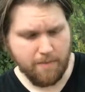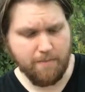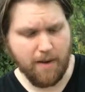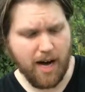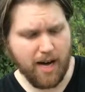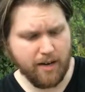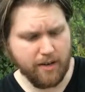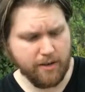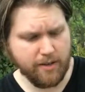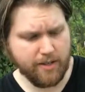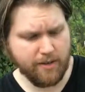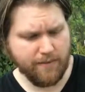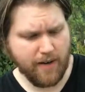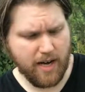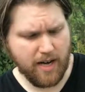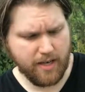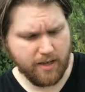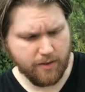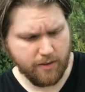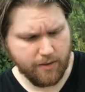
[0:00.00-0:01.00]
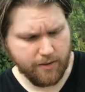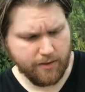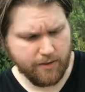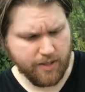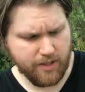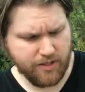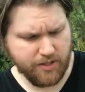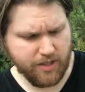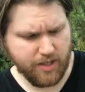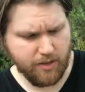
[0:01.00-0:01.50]
Miles of isles
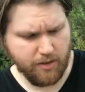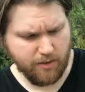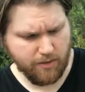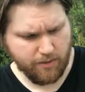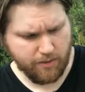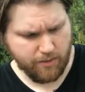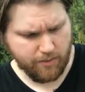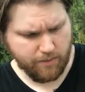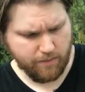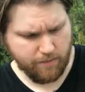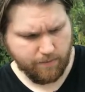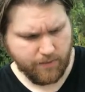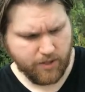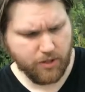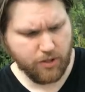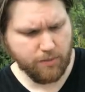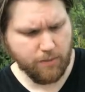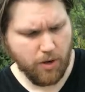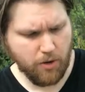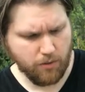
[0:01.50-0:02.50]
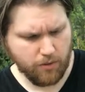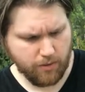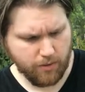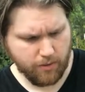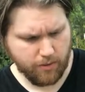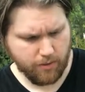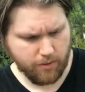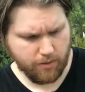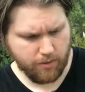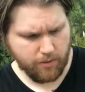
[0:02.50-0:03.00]
distilled, smoked,
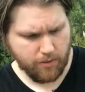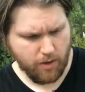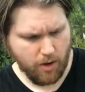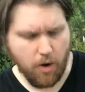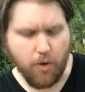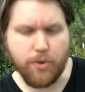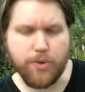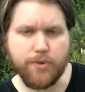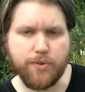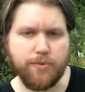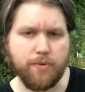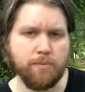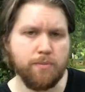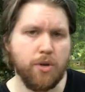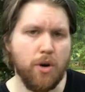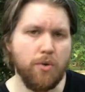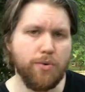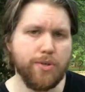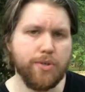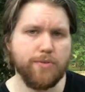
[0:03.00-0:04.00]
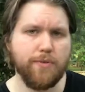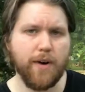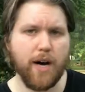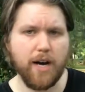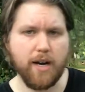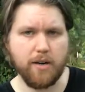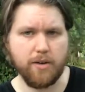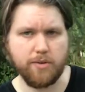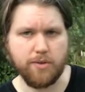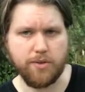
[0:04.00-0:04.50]
oaths from ghost
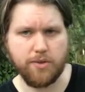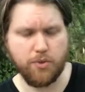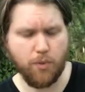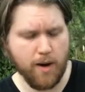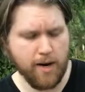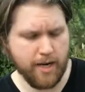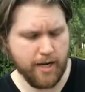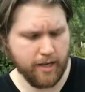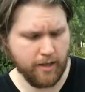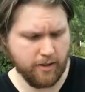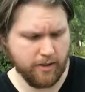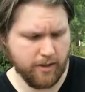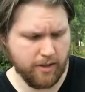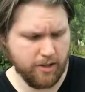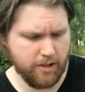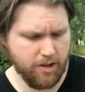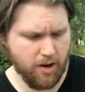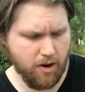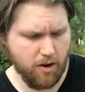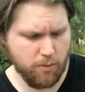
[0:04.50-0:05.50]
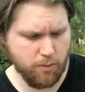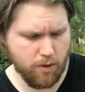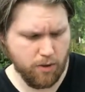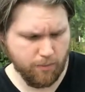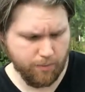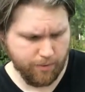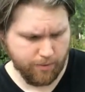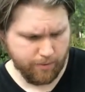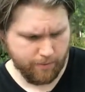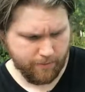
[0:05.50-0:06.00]
fires twined in tar
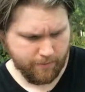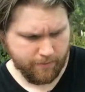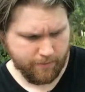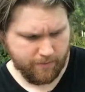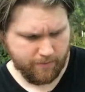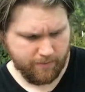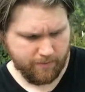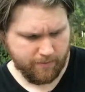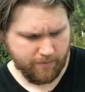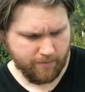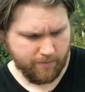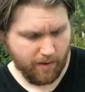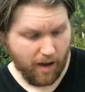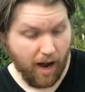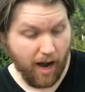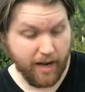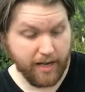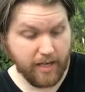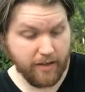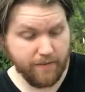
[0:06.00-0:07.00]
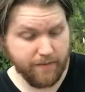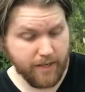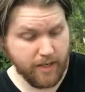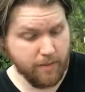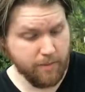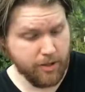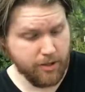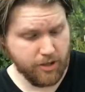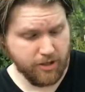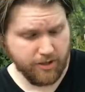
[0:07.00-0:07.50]
rope. I
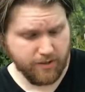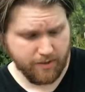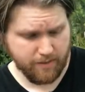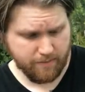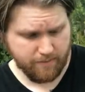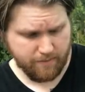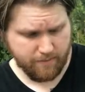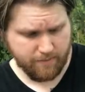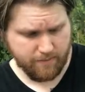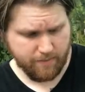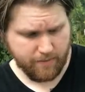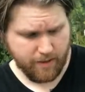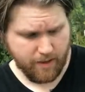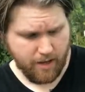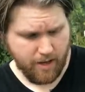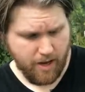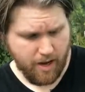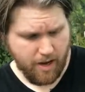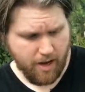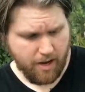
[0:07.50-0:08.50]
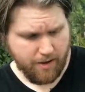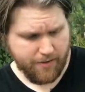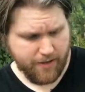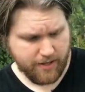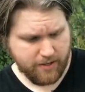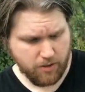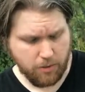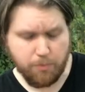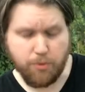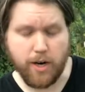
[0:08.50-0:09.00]
envy images.
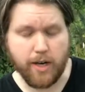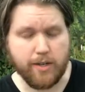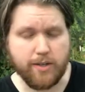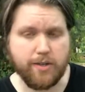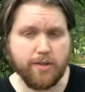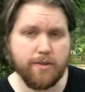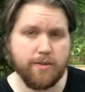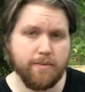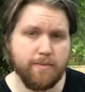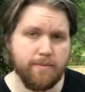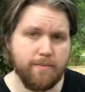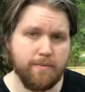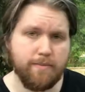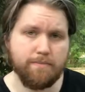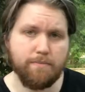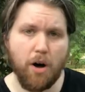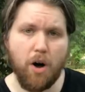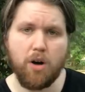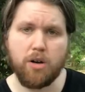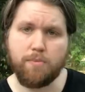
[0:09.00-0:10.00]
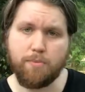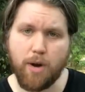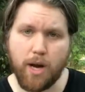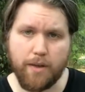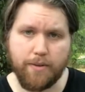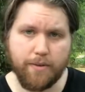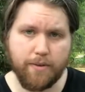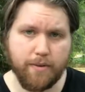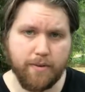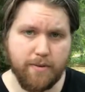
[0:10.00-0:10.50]
Thistle pricks, bog
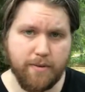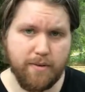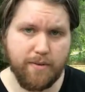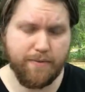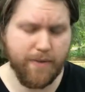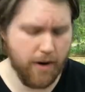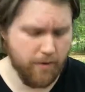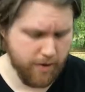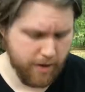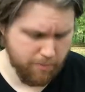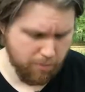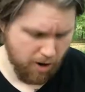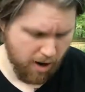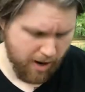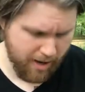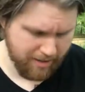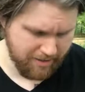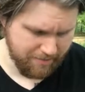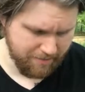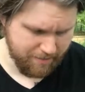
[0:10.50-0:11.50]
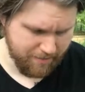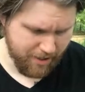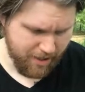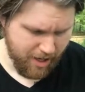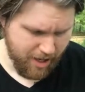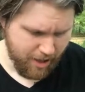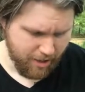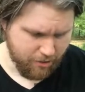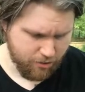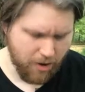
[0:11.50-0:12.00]
breath, fairy brine,
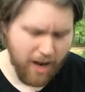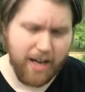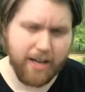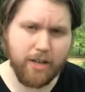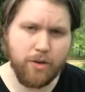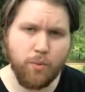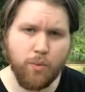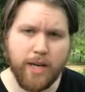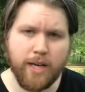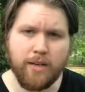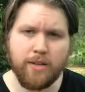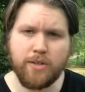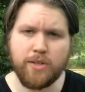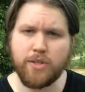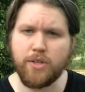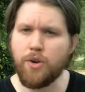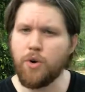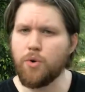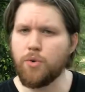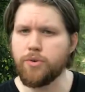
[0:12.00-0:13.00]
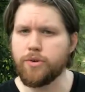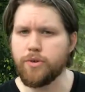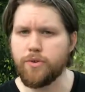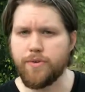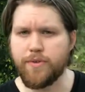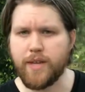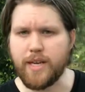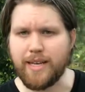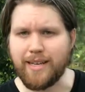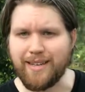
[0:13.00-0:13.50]
dragon wings and
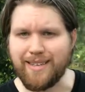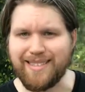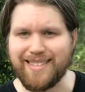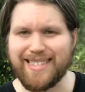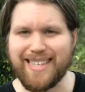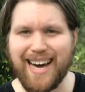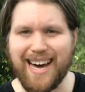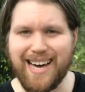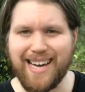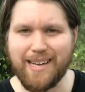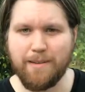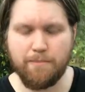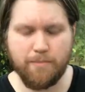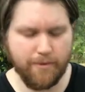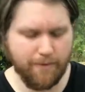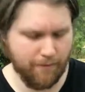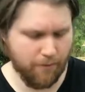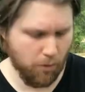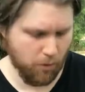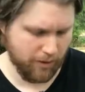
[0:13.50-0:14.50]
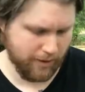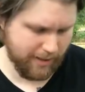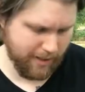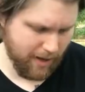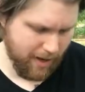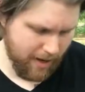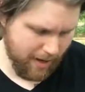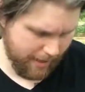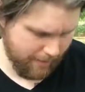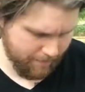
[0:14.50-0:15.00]
older things, time before
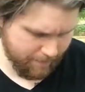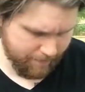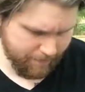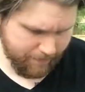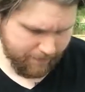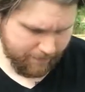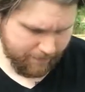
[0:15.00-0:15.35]
time.